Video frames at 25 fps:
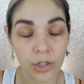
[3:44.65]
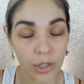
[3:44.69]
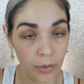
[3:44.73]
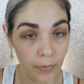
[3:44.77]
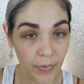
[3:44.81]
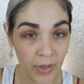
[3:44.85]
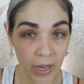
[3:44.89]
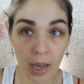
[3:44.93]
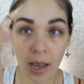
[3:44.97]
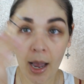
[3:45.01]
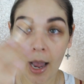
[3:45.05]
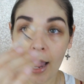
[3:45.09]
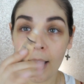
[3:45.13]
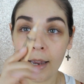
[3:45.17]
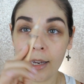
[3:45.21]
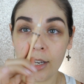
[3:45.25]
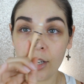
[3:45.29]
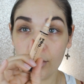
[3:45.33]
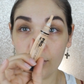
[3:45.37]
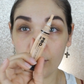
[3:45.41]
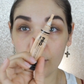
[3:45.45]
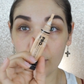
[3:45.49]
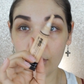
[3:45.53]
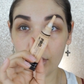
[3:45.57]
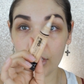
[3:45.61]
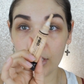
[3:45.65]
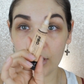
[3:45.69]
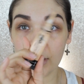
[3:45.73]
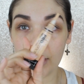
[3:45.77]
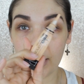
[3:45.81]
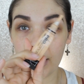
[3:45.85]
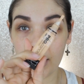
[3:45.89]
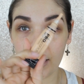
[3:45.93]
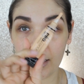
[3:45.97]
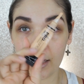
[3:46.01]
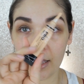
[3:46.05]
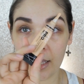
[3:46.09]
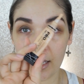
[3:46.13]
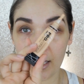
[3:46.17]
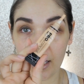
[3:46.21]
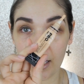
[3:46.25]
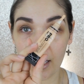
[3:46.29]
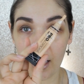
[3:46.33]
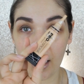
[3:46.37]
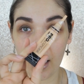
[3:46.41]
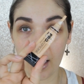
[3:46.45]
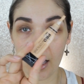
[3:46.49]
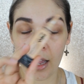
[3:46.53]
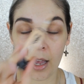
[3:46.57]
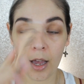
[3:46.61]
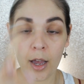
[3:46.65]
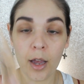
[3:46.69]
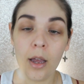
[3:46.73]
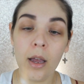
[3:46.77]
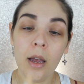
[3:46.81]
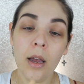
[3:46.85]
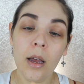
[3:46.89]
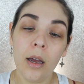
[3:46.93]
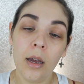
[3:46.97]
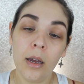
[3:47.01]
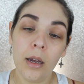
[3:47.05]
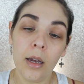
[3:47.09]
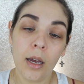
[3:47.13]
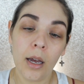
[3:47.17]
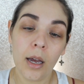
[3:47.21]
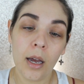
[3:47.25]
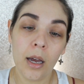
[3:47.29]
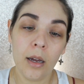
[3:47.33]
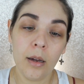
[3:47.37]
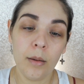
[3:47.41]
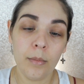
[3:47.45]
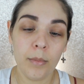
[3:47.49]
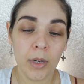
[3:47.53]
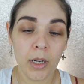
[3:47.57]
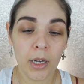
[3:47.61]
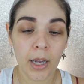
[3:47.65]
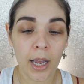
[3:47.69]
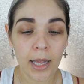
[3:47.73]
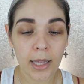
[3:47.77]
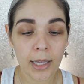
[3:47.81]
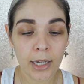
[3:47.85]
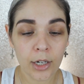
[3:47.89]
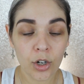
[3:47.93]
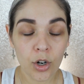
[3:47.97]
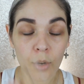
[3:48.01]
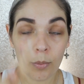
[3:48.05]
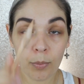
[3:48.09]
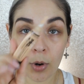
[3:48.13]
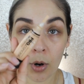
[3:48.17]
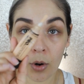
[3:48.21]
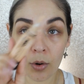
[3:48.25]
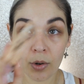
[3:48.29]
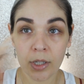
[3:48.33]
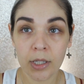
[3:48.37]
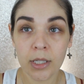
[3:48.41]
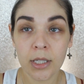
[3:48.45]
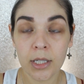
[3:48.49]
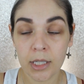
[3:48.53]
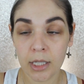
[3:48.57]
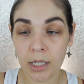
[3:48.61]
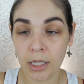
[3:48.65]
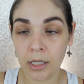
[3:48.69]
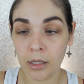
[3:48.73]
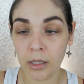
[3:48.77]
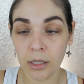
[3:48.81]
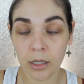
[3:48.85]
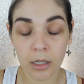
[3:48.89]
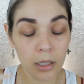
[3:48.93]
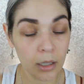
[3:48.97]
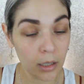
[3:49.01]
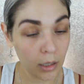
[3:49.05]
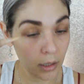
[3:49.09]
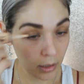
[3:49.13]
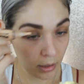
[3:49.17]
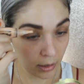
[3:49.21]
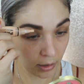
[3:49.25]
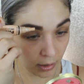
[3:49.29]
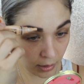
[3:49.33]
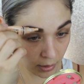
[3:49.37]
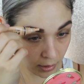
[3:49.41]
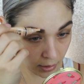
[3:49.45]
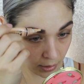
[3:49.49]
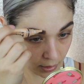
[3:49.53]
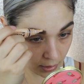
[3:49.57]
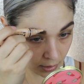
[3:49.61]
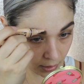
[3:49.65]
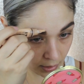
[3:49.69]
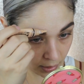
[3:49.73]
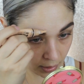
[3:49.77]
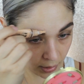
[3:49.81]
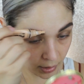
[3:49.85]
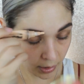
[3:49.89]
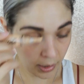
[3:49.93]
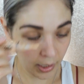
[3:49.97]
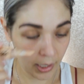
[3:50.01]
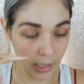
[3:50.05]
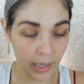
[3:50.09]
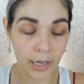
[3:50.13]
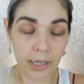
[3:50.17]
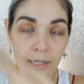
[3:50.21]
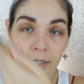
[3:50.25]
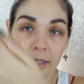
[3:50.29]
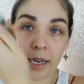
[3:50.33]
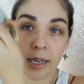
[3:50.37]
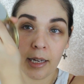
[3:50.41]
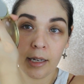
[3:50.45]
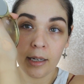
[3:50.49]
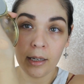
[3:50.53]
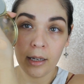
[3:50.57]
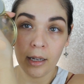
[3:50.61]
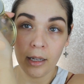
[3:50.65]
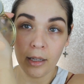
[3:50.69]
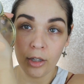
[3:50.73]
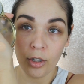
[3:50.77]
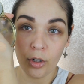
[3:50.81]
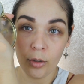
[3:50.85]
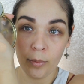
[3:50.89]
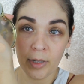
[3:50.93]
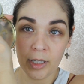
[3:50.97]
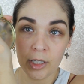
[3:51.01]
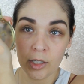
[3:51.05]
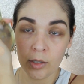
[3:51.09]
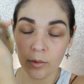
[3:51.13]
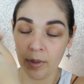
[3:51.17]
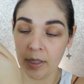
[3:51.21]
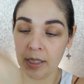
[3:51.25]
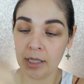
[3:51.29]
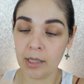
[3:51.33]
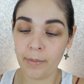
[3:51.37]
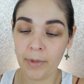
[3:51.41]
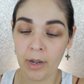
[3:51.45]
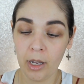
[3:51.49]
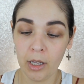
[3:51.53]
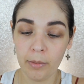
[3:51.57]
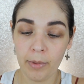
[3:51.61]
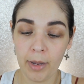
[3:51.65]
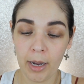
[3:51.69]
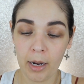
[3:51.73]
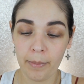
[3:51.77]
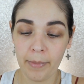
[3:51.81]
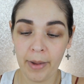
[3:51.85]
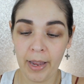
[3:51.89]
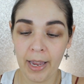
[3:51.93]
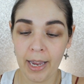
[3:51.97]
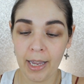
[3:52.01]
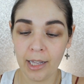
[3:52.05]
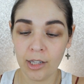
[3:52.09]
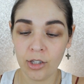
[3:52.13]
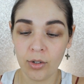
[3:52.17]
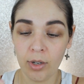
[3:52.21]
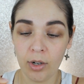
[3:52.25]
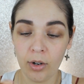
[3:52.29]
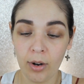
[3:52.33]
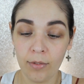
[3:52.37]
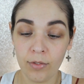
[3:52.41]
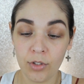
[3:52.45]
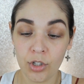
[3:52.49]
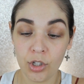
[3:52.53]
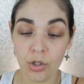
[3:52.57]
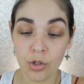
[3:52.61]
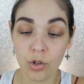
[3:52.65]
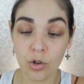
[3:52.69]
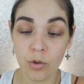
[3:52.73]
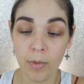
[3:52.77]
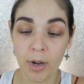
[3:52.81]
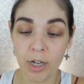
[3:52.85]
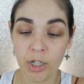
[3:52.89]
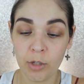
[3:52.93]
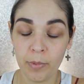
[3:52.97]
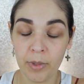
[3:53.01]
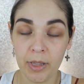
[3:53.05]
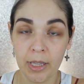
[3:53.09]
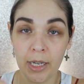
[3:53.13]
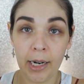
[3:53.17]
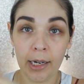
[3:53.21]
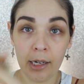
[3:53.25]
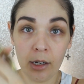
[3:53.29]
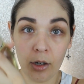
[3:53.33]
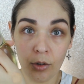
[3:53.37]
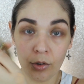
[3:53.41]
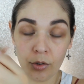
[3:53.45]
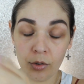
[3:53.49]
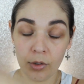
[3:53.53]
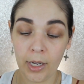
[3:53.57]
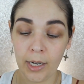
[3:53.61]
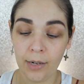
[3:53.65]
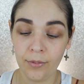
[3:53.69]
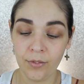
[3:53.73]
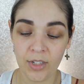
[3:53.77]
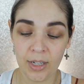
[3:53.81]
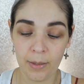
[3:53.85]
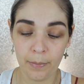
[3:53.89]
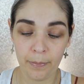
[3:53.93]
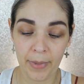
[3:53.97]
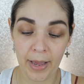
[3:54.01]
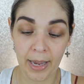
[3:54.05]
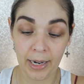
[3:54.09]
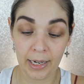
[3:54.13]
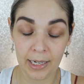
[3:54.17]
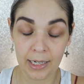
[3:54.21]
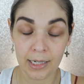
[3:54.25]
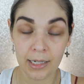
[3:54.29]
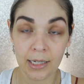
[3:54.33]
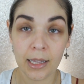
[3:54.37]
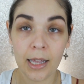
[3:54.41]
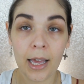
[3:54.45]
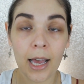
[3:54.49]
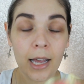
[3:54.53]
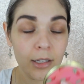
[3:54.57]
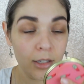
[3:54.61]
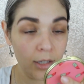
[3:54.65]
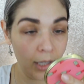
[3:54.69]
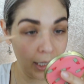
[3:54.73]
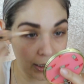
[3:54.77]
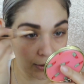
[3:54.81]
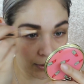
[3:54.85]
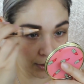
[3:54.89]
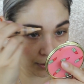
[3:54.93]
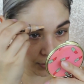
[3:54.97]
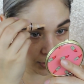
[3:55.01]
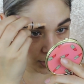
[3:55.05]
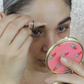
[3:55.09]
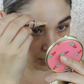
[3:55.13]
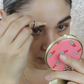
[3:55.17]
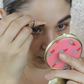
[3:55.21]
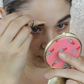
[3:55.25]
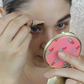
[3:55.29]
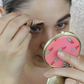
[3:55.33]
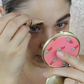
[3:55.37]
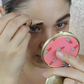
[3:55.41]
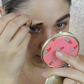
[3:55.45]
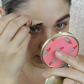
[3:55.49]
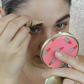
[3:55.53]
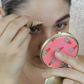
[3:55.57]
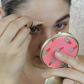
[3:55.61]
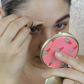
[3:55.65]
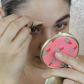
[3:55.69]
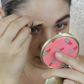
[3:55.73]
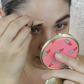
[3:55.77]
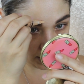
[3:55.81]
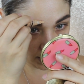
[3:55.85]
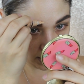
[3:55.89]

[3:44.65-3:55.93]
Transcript: So I usually just take the uh, um, L.A. Girl Pro Concealer and I take a little bit and squeeze some out in the back of my hand so I don't have too much, but then I could also kind of dip back into that. So that's what I was doing right there.